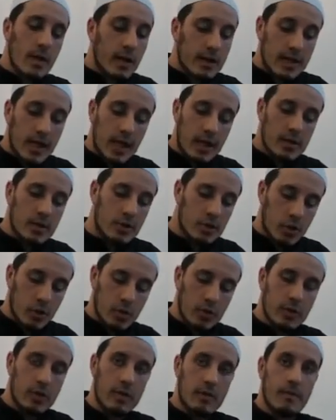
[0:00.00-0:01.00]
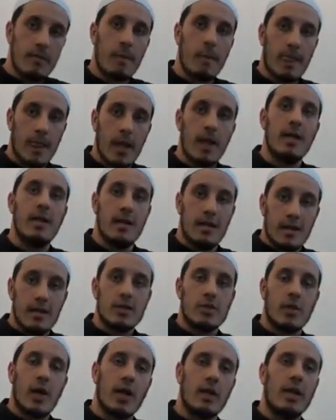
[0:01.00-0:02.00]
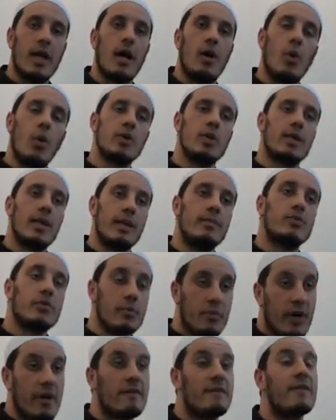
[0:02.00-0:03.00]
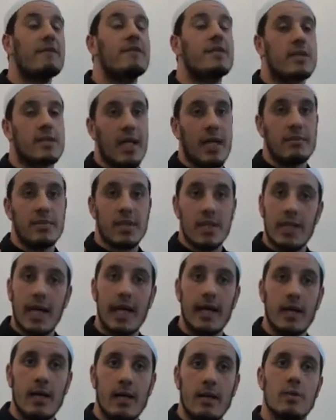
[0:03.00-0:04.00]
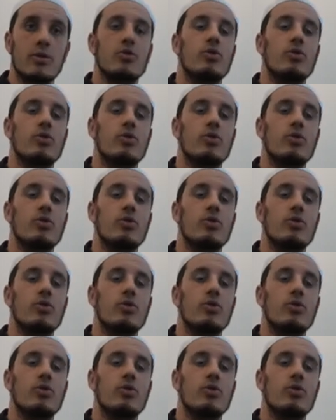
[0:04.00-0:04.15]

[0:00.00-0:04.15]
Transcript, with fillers: Yeah, so so Allah ordered him to pray 50 times a day.